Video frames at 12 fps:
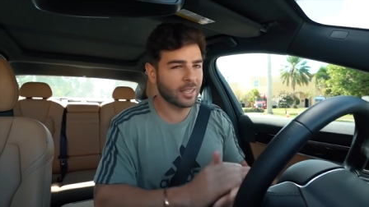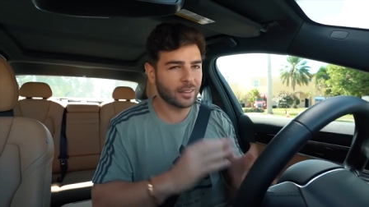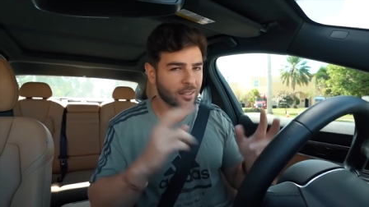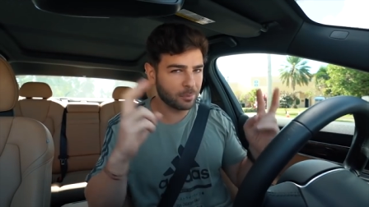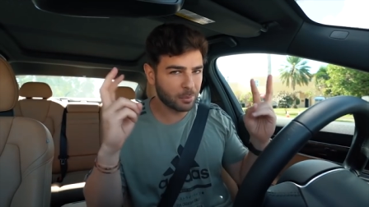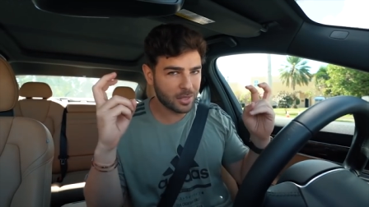I
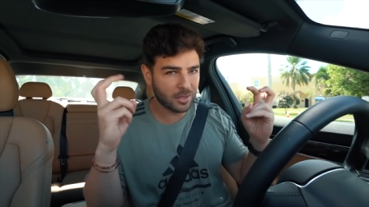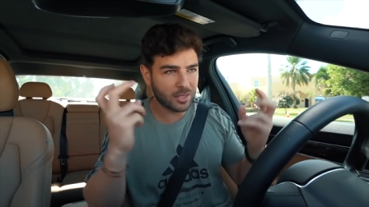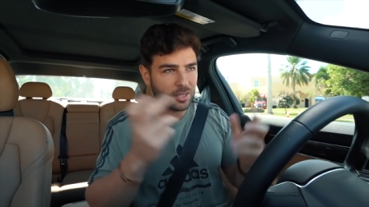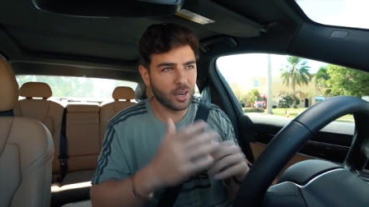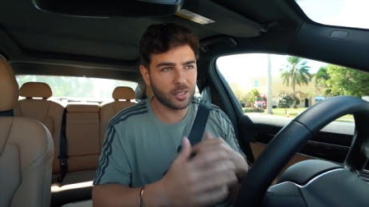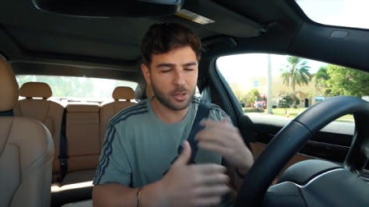think
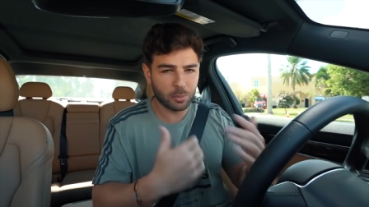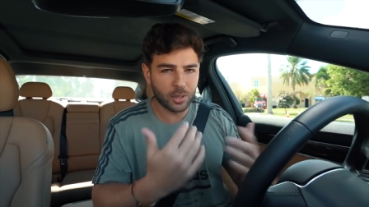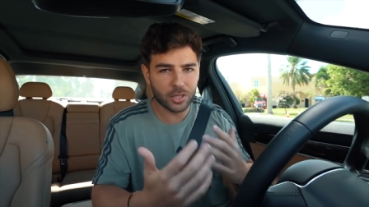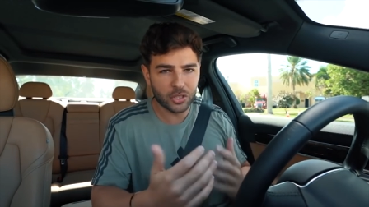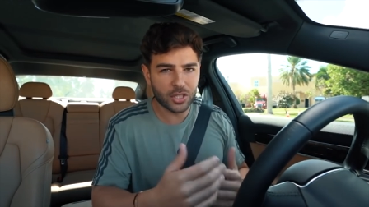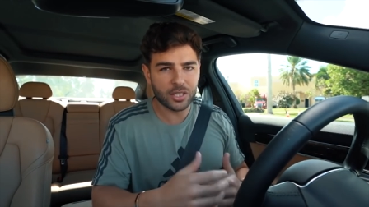business talk is
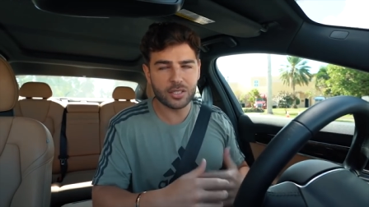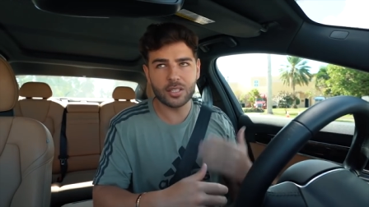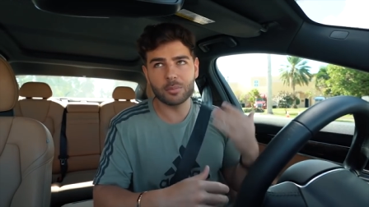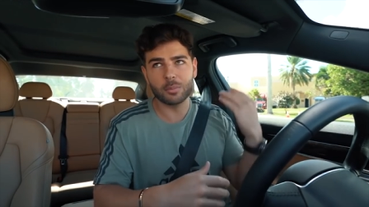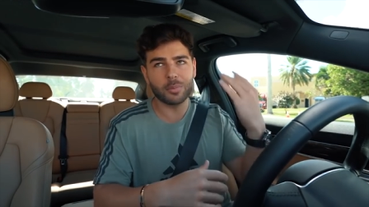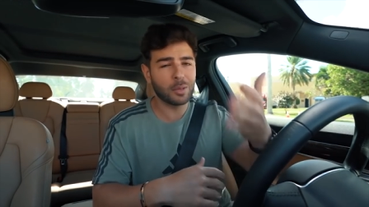pretty
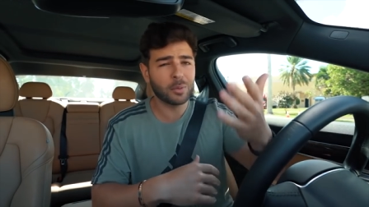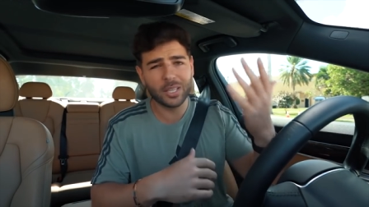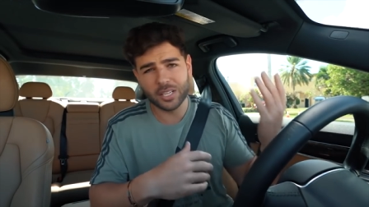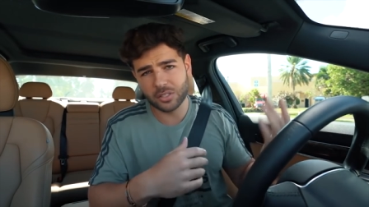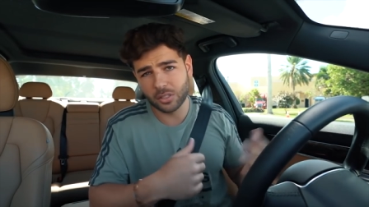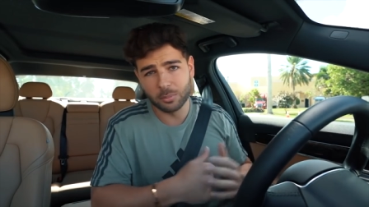cheesy, but maybe you
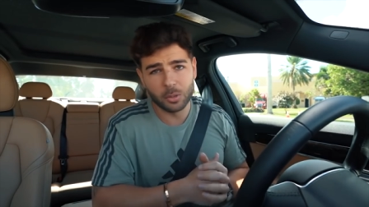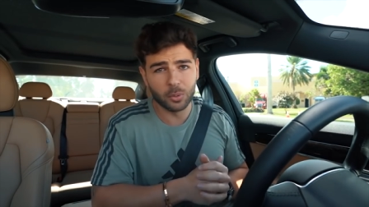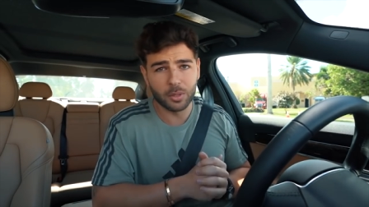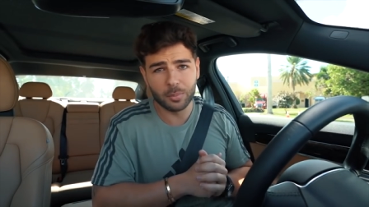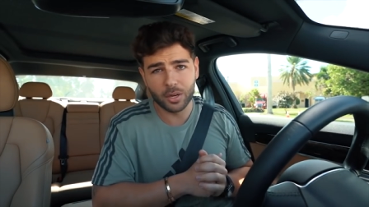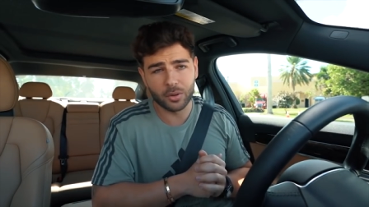guys will come up
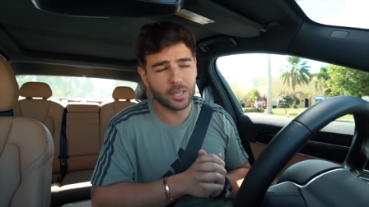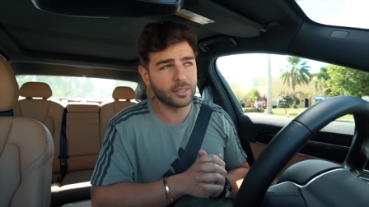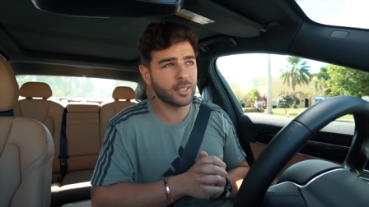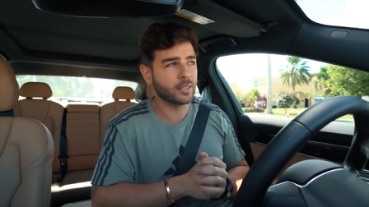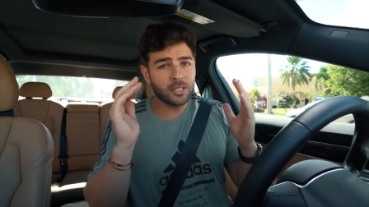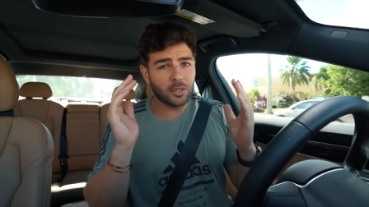with a better
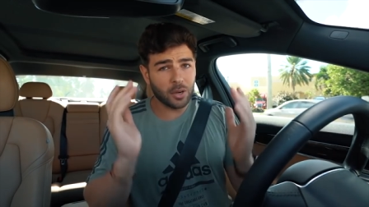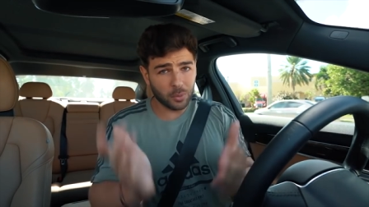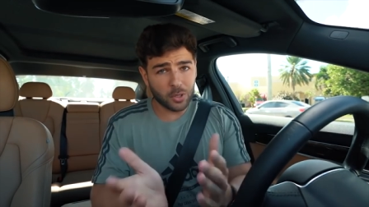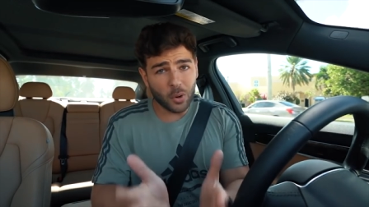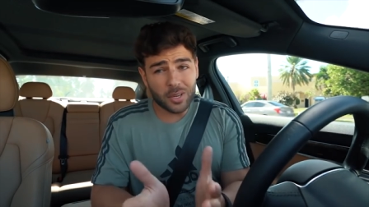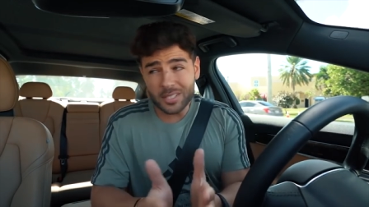idea. So I
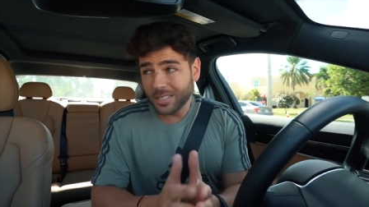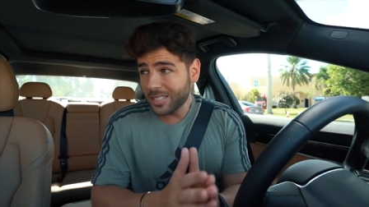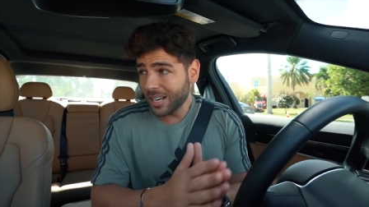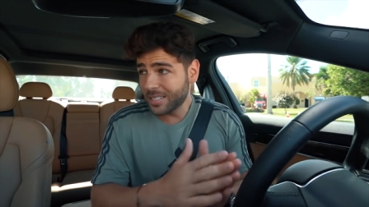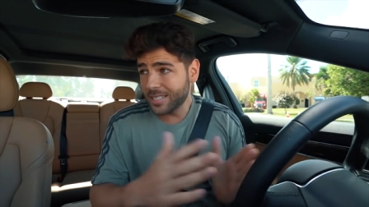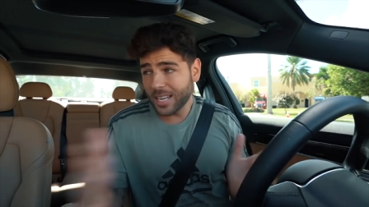recorded this
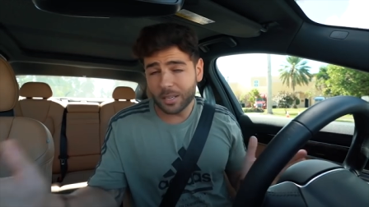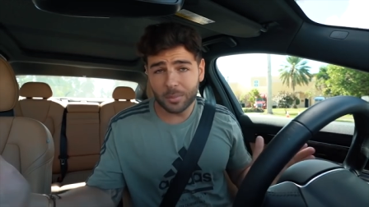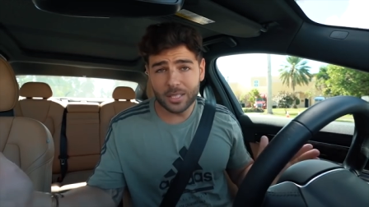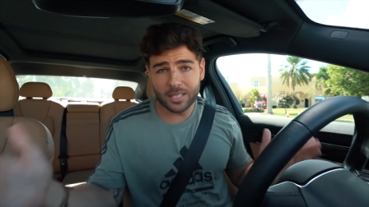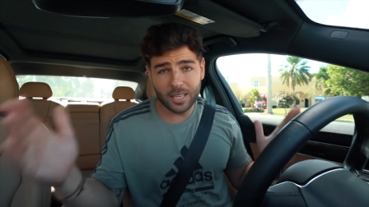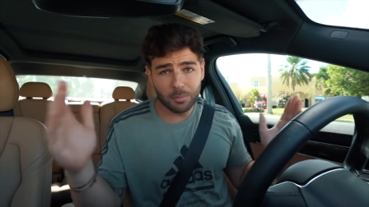entire
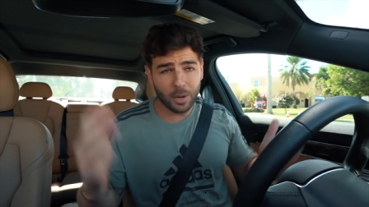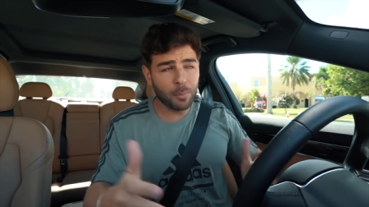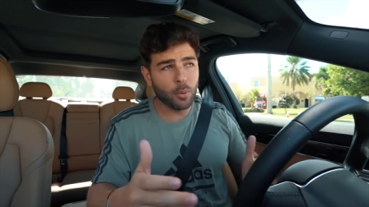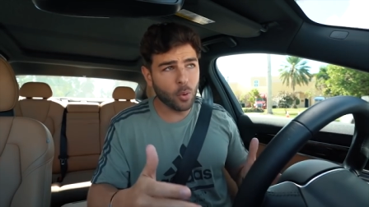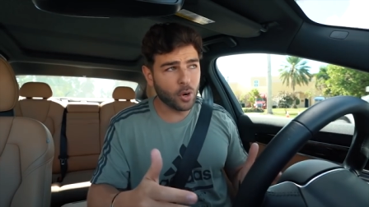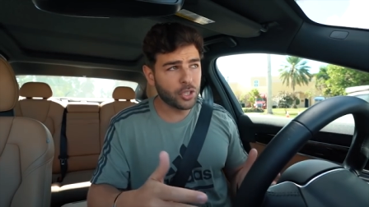segment in my
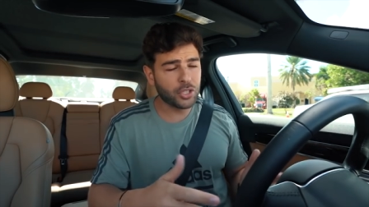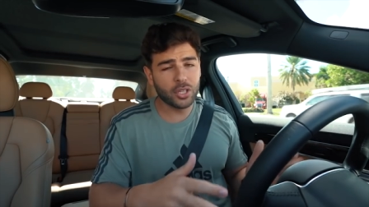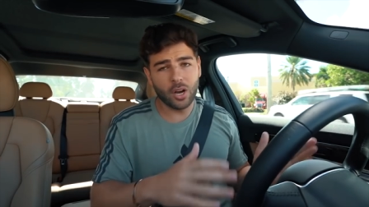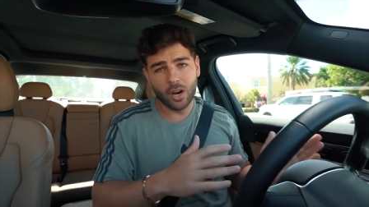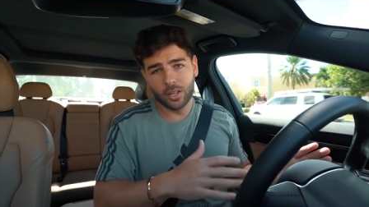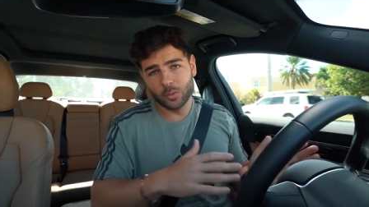
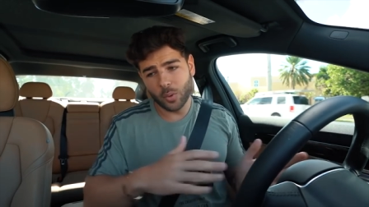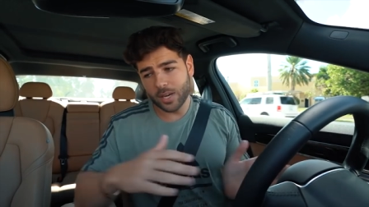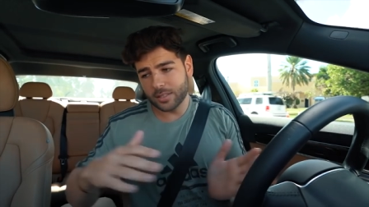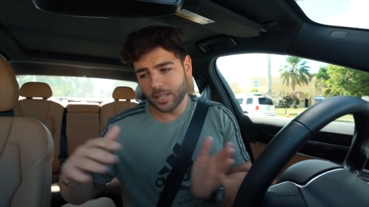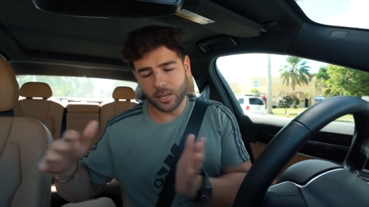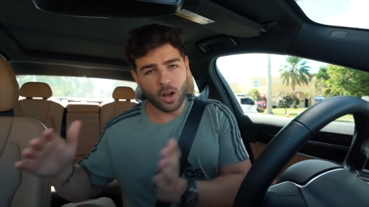Porsche on the
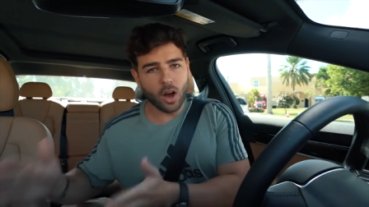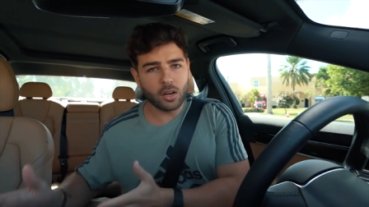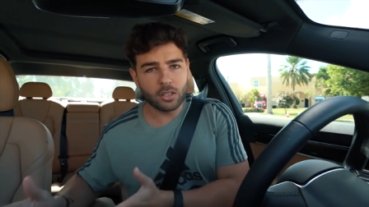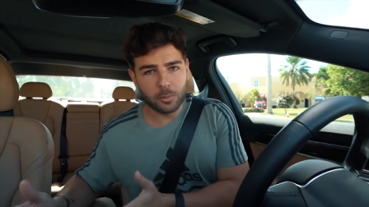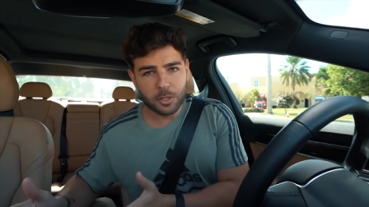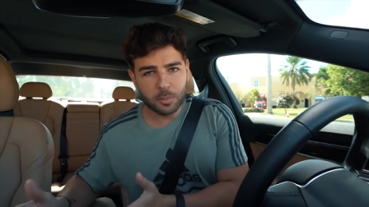way to the
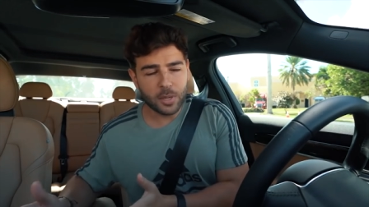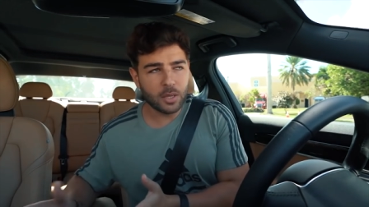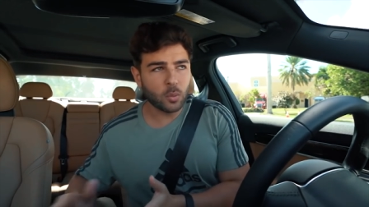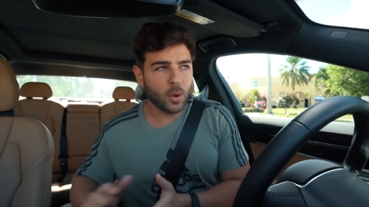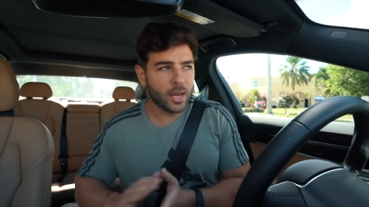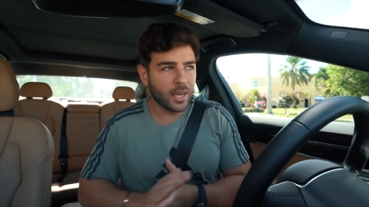Auto Club
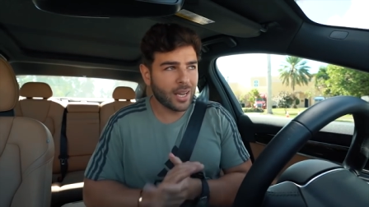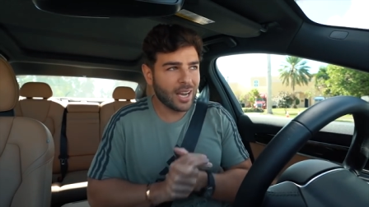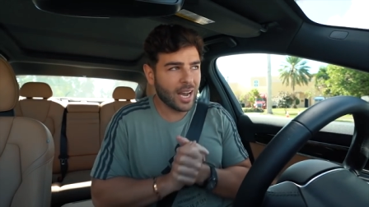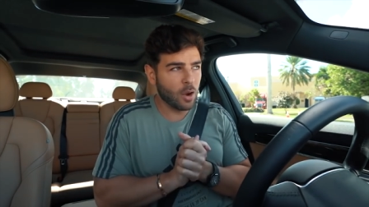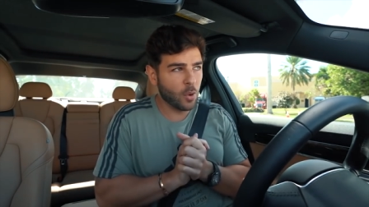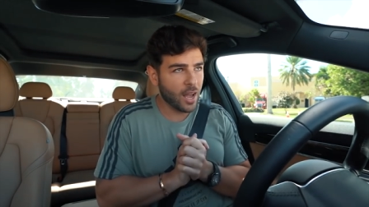Speedway.
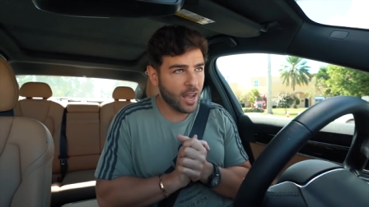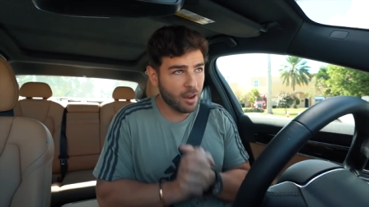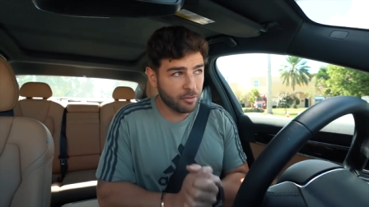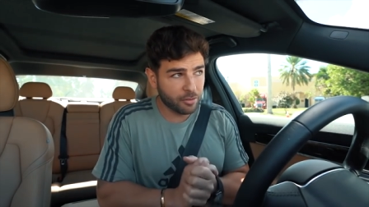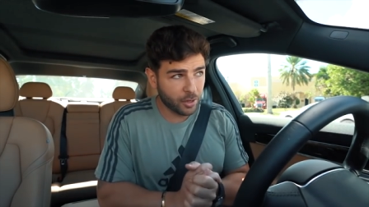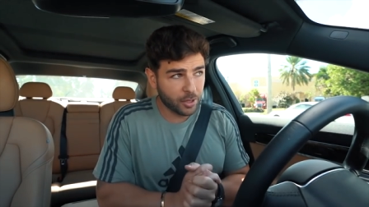
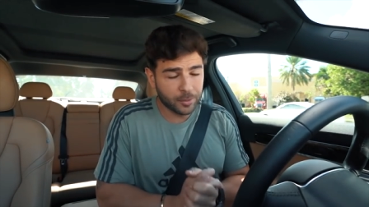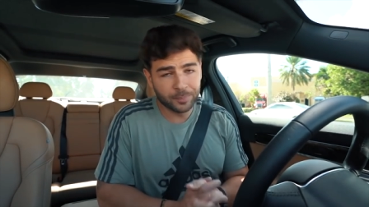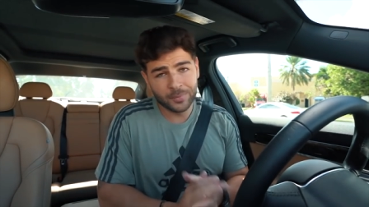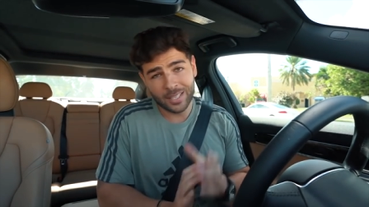However,